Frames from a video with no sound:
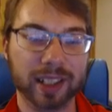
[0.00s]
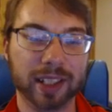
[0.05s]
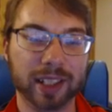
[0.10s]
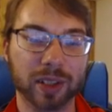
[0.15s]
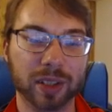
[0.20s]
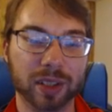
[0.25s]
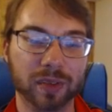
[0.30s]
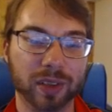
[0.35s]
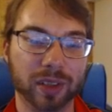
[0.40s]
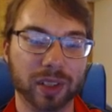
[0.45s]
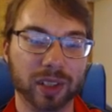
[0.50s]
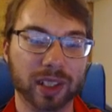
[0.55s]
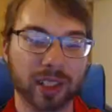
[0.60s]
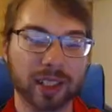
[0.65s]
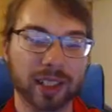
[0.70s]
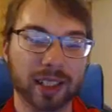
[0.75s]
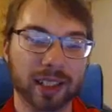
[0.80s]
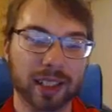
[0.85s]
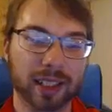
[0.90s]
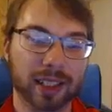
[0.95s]
Neo's Fusion
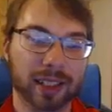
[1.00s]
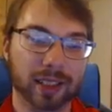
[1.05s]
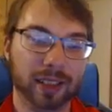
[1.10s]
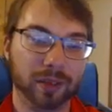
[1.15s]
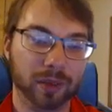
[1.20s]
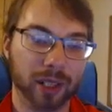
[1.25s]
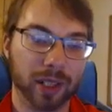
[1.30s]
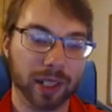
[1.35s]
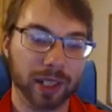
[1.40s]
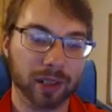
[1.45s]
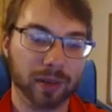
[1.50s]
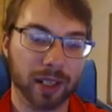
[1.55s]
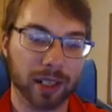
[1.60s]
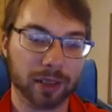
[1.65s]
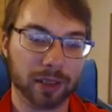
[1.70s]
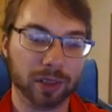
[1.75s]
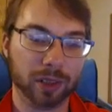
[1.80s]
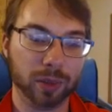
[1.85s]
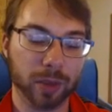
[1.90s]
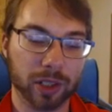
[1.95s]
running
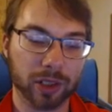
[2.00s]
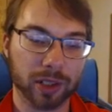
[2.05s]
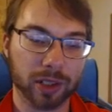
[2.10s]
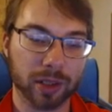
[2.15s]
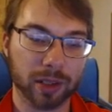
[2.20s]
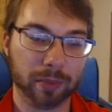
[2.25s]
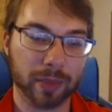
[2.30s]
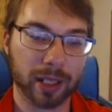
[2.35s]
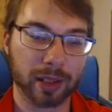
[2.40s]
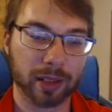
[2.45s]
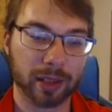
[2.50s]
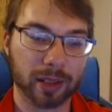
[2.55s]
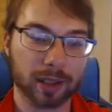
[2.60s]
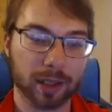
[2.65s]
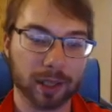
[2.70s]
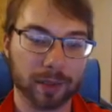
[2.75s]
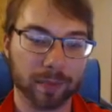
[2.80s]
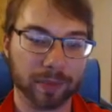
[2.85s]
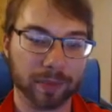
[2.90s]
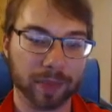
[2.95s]
around too much in the meta.
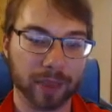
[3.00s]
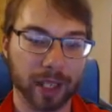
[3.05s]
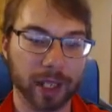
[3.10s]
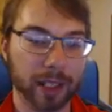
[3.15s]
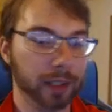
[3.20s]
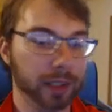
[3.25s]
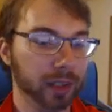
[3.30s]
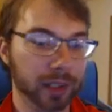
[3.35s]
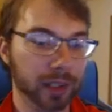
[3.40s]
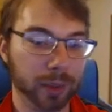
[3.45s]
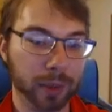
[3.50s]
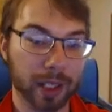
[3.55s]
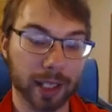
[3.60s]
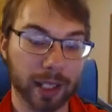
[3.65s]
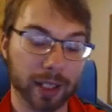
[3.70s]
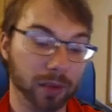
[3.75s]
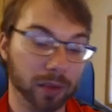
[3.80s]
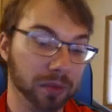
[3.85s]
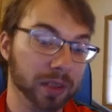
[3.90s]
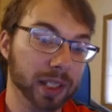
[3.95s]
It used to be
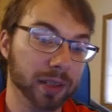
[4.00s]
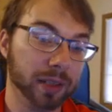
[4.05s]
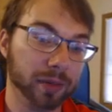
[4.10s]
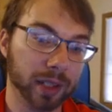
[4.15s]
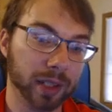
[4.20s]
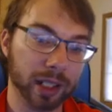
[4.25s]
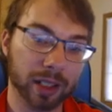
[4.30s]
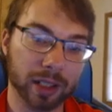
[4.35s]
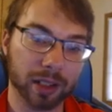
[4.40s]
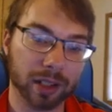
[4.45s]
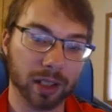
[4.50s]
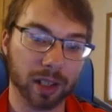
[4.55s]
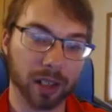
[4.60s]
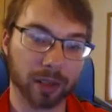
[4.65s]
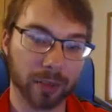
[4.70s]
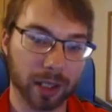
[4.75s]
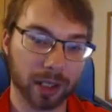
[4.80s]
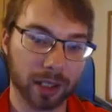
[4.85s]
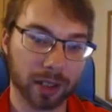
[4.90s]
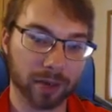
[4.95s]
like a really, really good
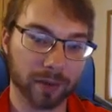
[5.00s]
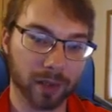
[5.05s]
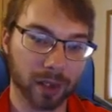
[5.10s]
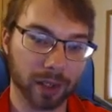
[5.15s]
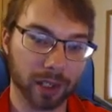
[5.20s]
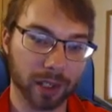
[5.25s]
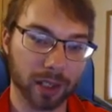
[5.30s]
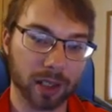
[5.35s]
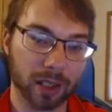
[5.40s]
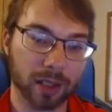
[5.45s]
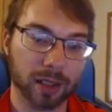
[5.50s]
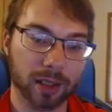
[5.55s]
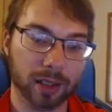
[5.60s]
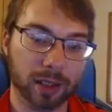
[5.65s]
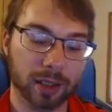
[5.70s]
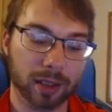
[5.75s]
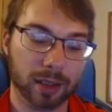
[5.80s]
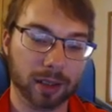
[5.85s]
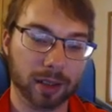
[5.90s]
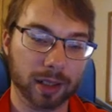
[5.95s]
card because of all the
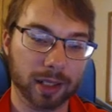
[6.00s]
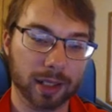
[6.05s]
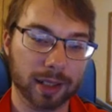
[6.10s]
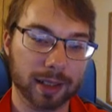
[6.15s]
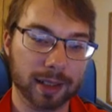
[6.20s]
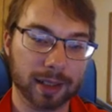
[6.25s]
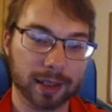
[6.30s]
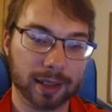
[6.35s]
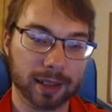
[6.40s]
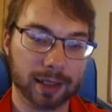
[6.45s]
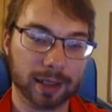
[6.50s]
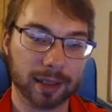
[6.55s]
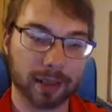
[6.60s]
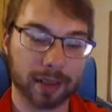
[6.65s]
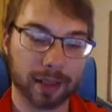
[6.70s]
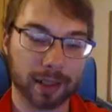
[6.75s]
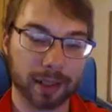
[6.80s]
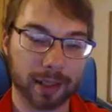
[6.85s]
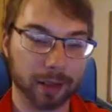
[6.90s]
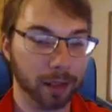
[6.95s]
consistent.
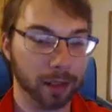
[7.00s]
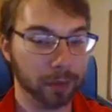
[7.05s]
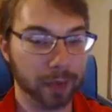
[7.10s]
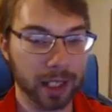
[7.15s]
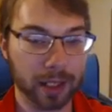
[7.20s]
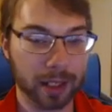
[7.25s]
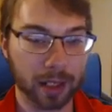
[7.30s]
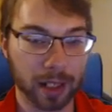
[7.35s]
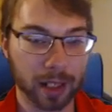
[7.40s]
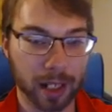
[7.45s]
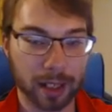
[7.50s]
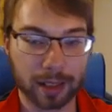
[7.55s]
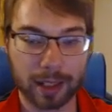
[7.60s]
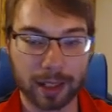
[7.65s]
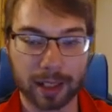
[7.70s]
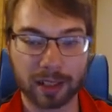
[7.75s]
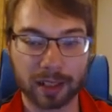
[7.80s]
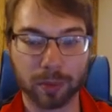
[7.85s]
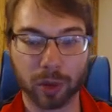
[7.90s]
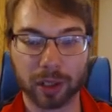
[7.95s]
It made a lot of
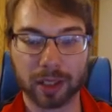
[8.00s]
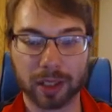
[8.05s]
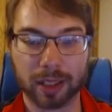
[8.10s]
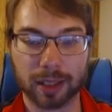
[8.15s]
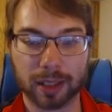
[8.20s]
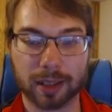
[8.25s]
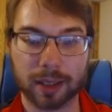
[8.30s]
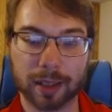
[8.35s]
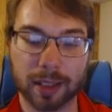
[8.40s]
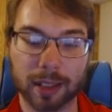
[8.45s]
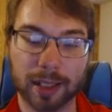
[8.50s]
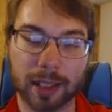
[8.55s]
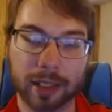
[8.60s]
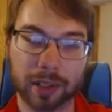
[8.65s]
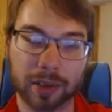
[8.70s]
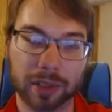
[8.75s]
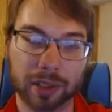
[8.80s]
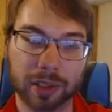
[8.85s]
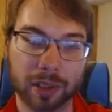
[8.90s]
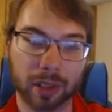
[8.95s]
decks more consistent than
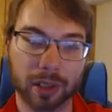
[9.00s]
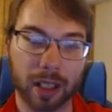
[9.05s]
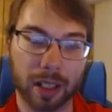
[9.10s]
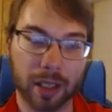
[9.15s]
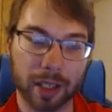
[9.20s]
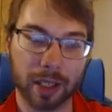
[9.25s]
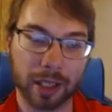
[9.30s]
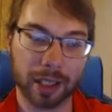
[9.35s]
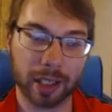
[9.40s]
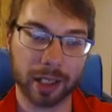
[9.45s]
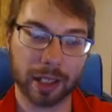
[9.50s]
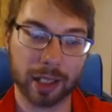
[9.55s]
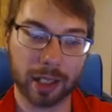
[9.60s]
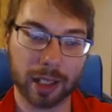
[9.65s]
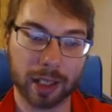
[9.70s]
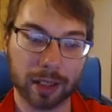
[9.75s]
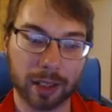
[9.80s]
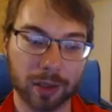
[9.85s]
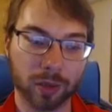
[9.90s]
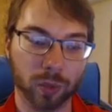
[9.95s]
they
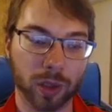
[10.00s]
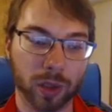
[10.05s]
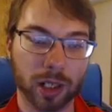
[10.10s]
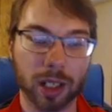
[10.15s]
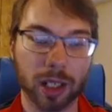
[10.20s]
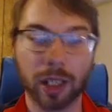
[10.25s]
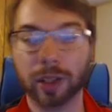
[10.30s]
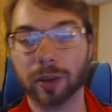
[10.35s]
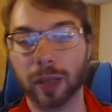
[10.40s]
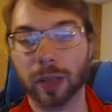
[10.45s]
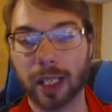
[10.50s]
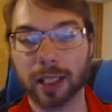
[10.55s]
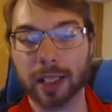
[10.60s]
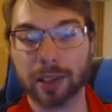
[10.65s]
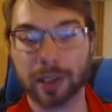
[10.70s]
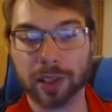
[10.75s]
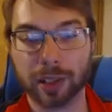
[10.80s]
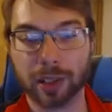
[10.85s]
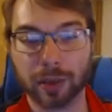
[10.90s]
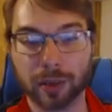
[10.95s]
were
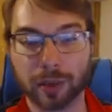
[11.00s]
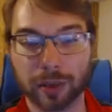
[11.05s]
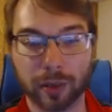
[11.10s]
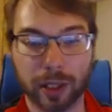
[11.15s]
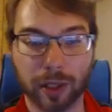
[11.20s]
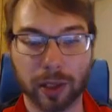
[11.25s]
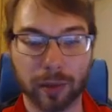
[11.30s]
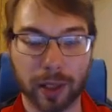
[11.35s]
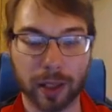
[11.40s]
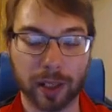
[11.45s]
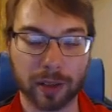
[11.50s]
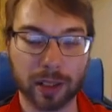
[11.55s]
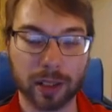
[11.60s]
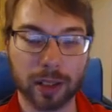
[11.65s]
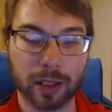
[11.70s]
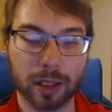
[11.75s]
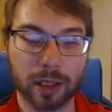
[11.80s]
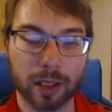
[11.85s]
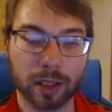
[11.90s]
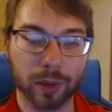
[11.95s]
otherwise, and so it was running around
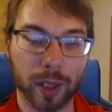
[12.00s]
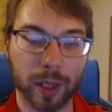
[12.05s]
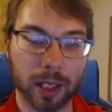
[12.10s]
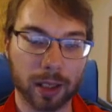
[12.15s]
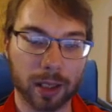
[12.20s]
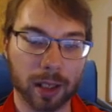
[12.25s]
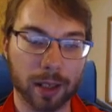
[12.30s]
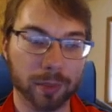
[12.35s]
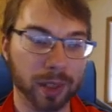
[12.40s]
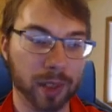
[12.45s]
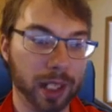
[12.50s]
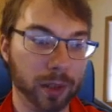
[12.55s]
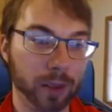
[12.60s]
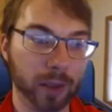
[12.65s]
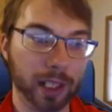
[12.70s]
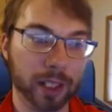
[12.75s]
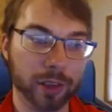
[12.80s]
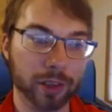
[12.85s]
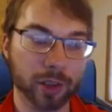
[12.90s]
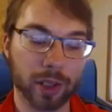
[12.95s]
quite a lot. But I
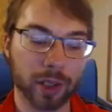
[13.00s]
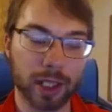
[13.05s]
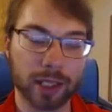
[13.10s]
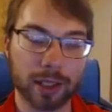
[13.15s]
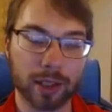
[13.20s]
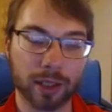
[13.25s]
really enjoy it.